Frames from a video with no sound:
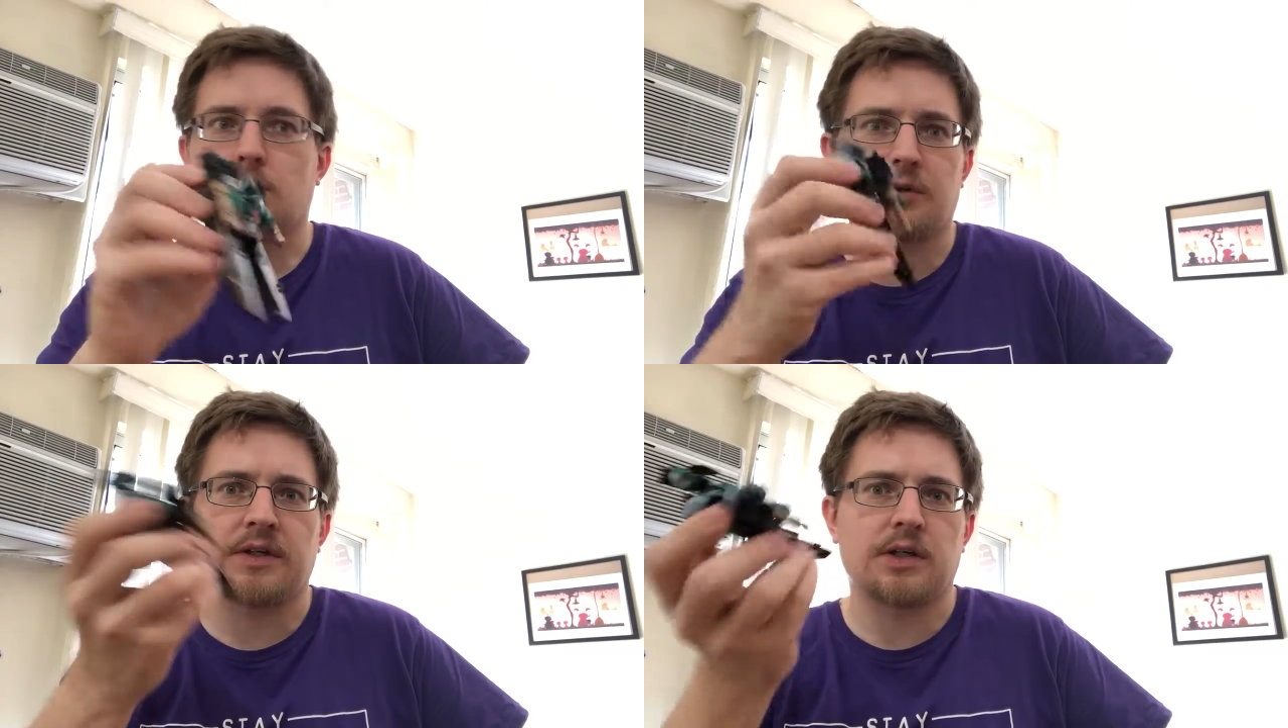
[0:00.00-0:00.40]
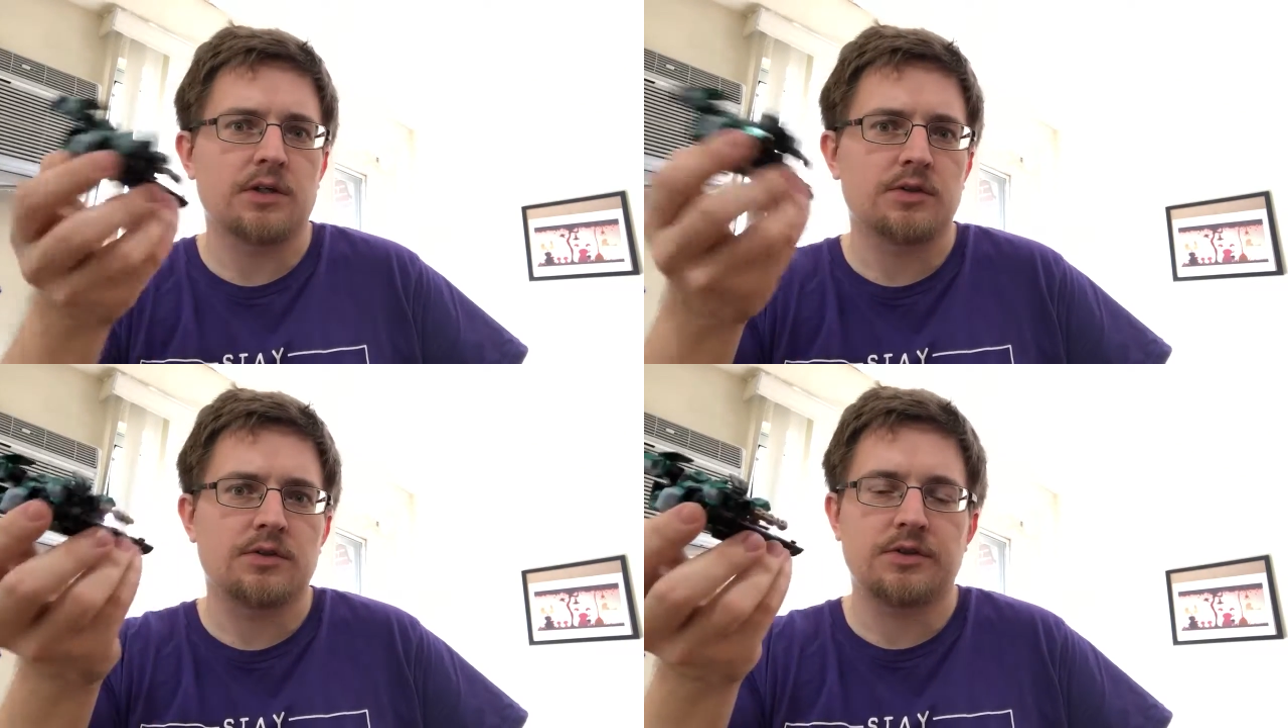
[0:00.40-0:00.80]
or what's like
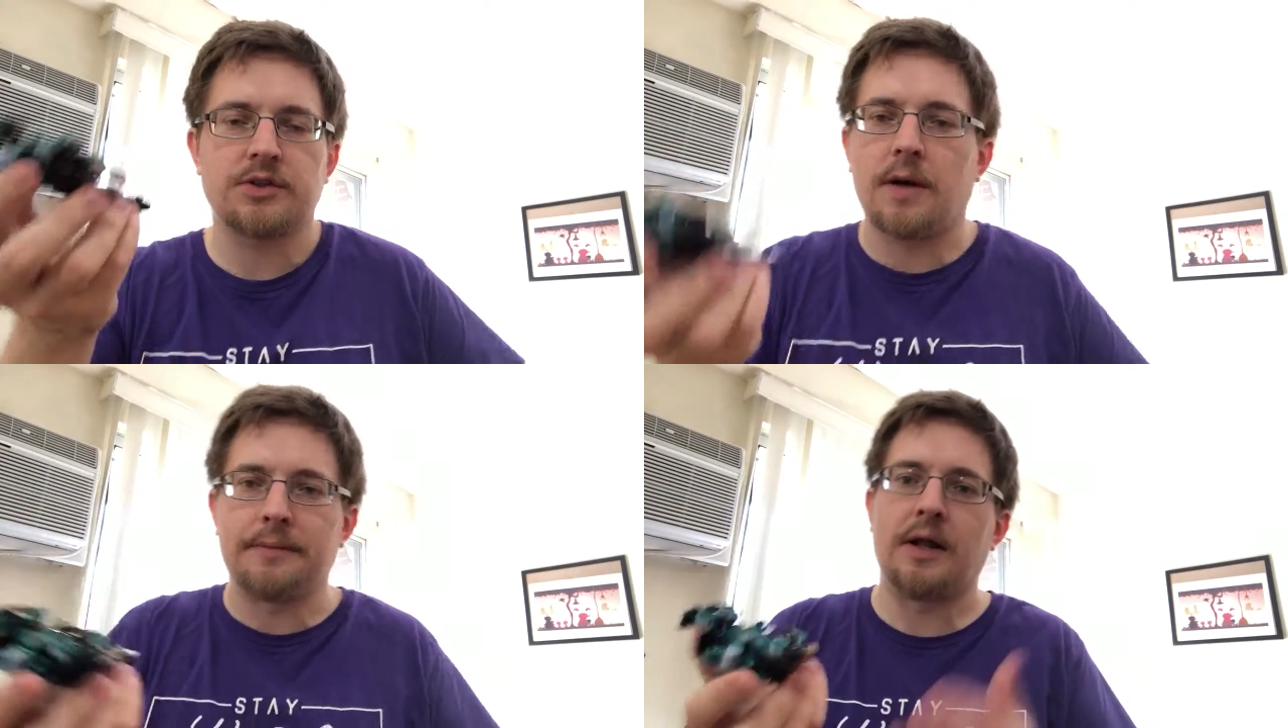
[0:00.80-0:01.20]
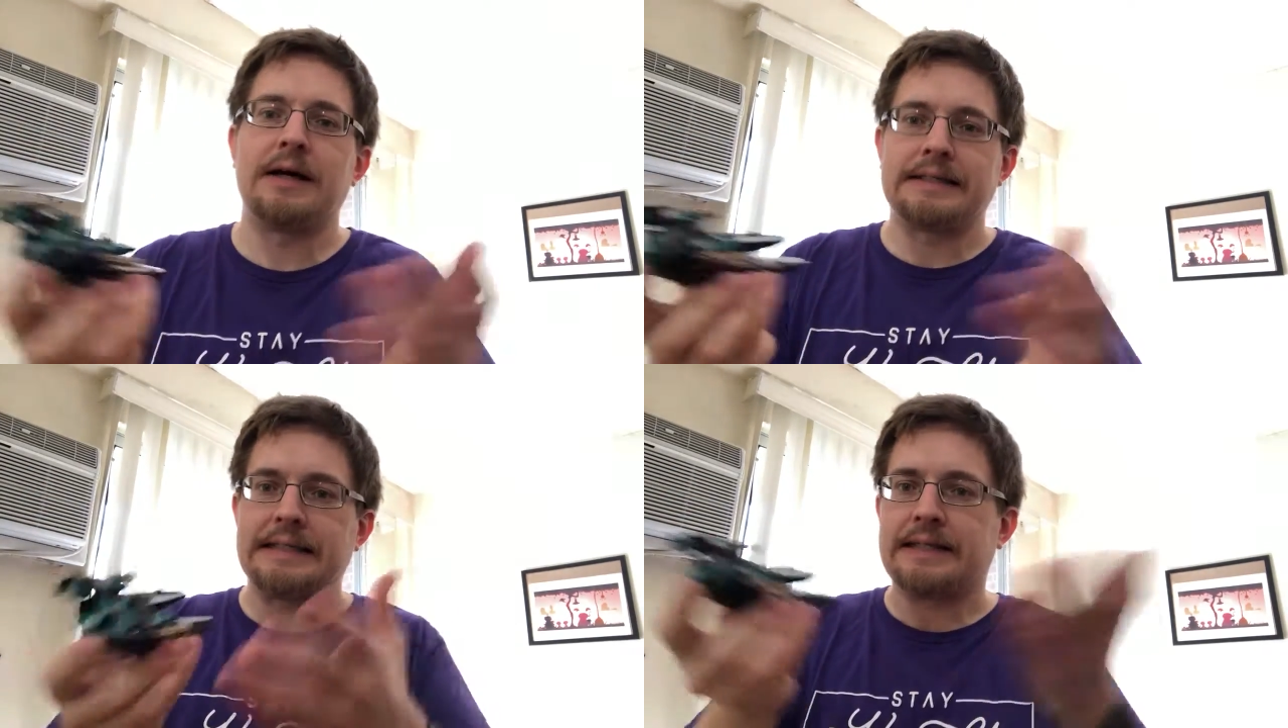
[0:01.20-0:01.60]
a
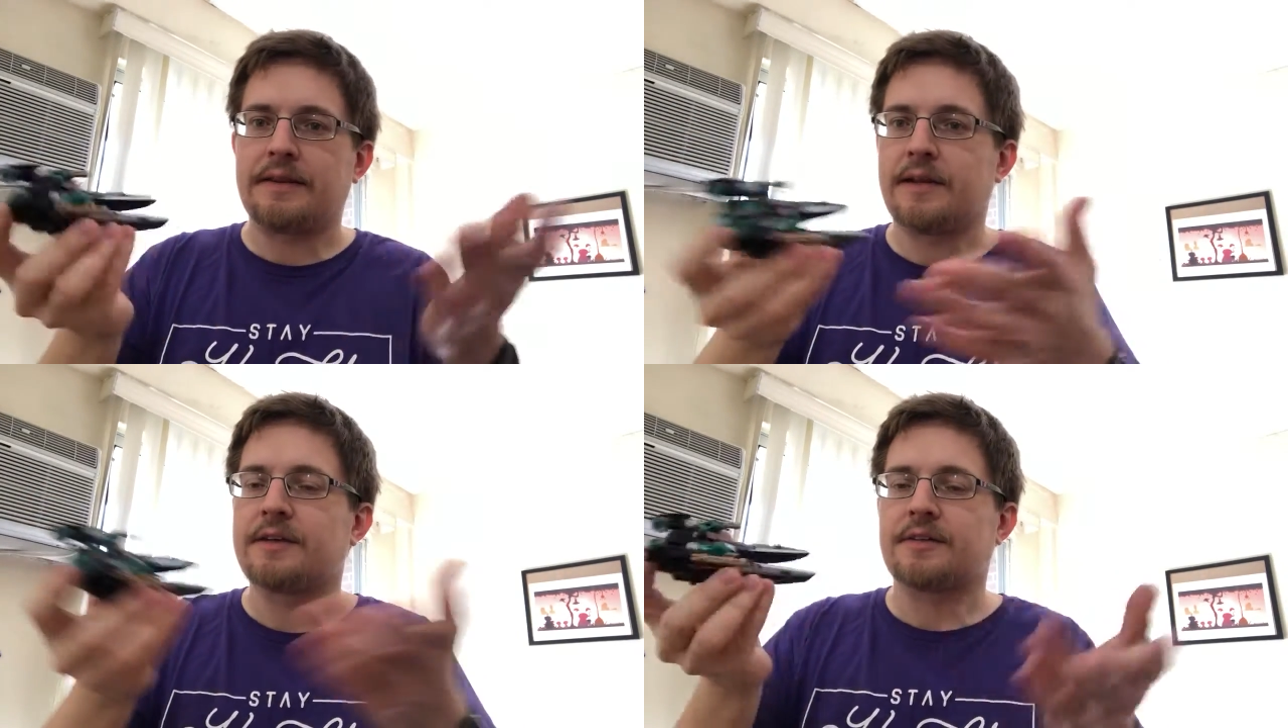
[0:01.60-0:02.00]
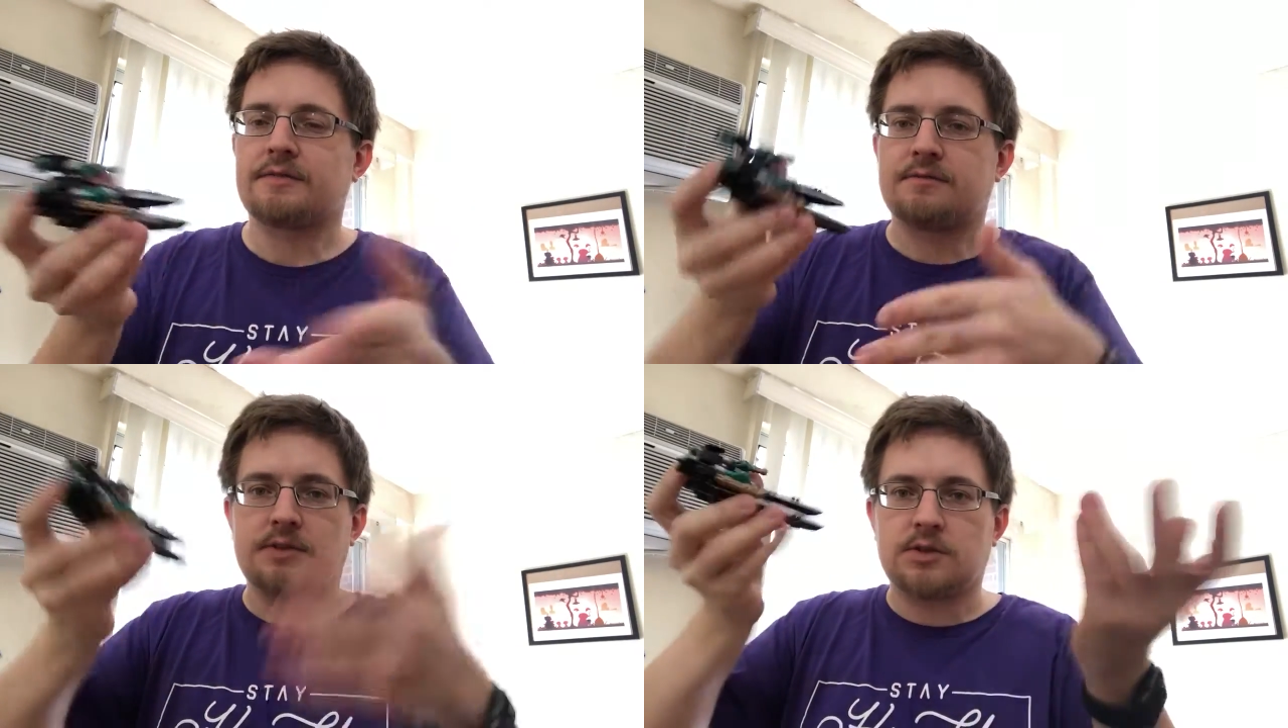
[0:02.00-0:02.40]
subline in this